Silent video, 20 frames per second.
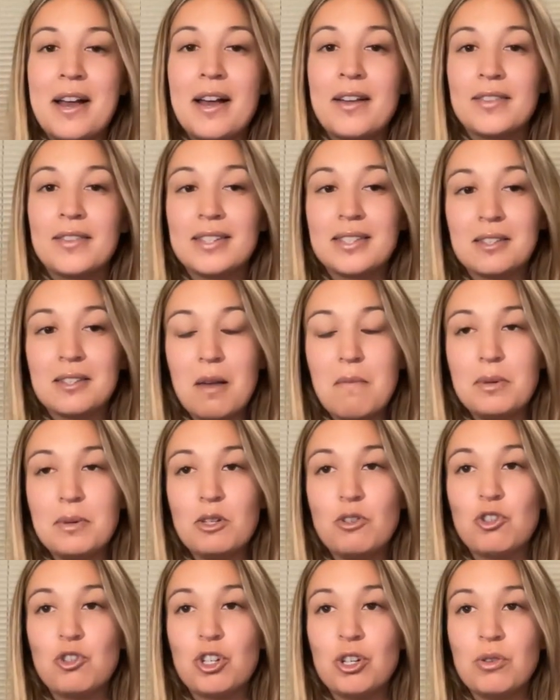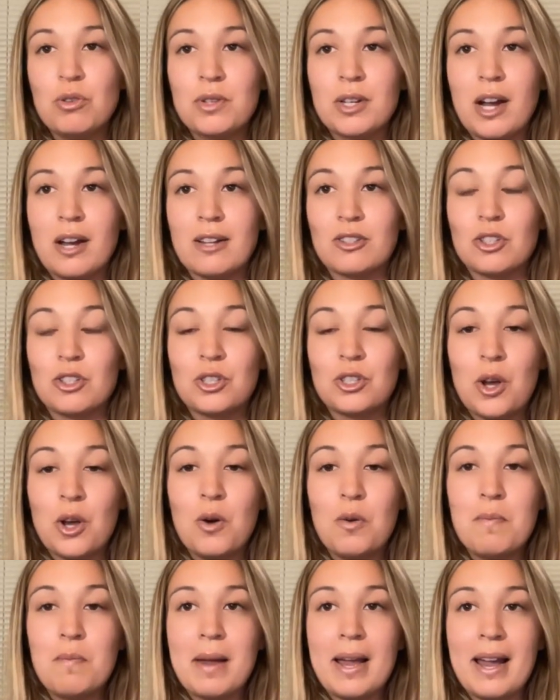The slump in June got
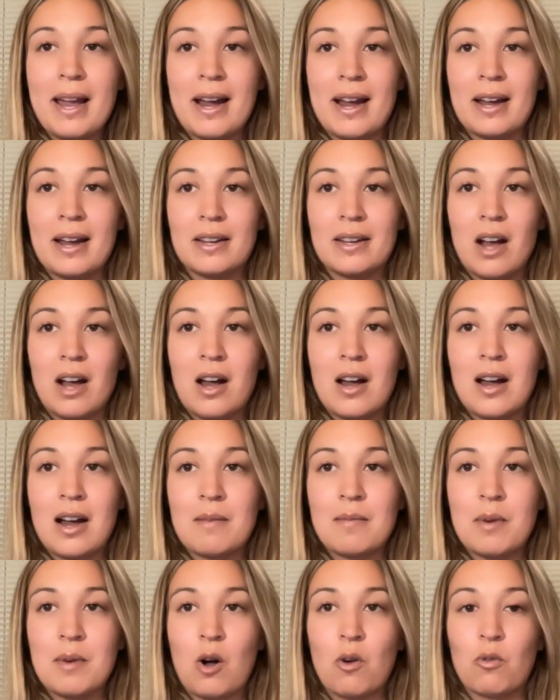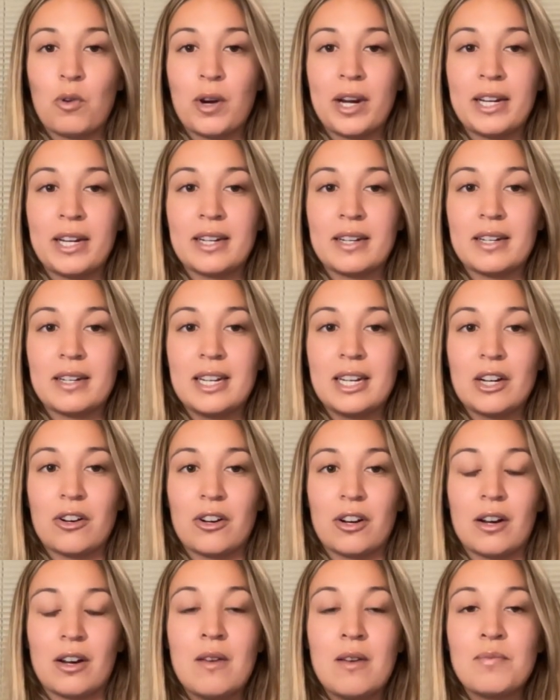so bad. I'll read it
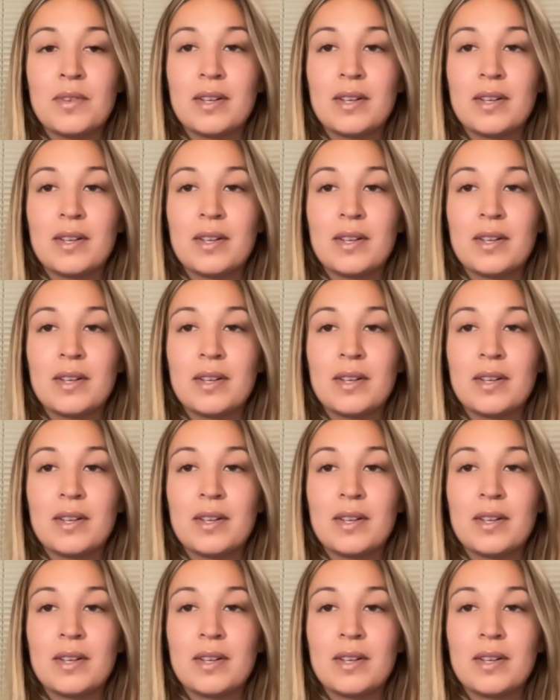here.